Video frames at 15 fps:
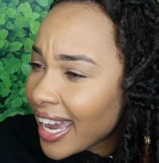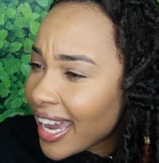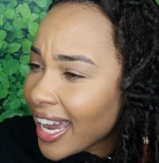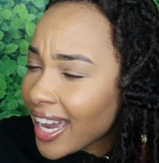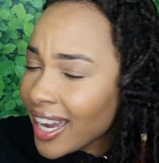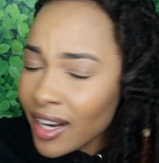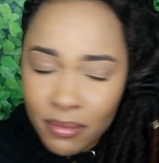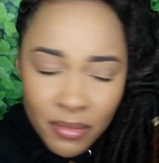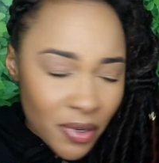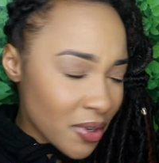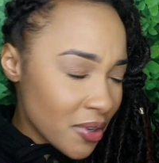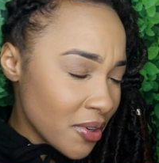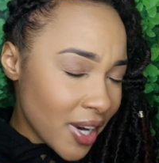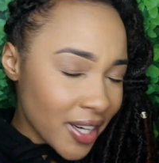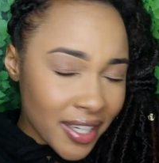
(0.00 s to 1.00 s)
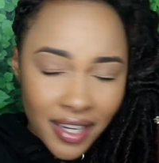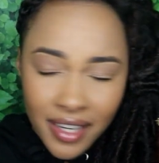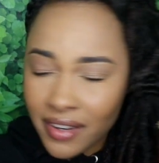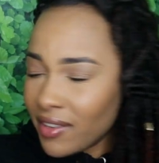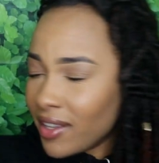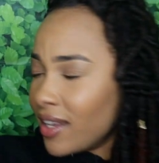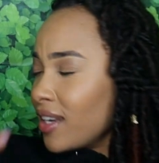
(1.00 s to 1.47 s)
Animal. I
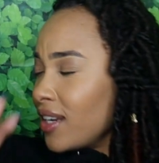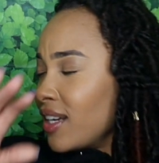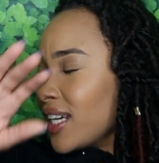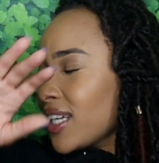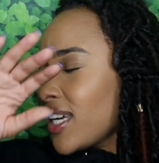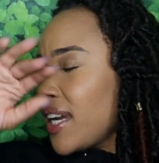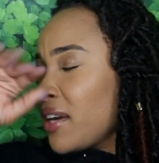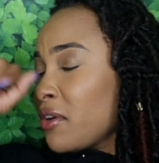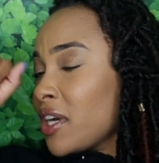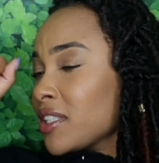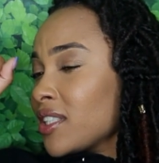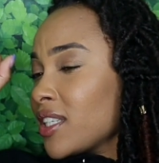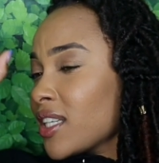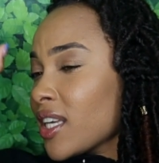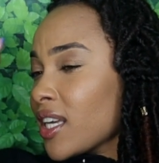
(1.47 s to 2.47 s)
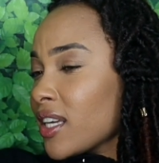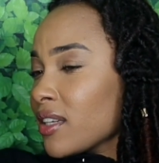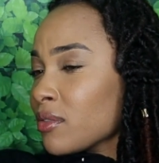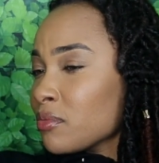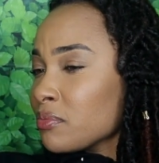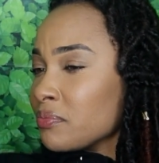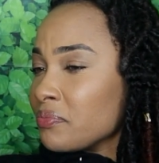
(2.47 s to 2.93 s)
can't even hear. I can't watch it
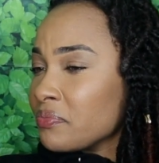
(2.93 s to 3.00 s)
again.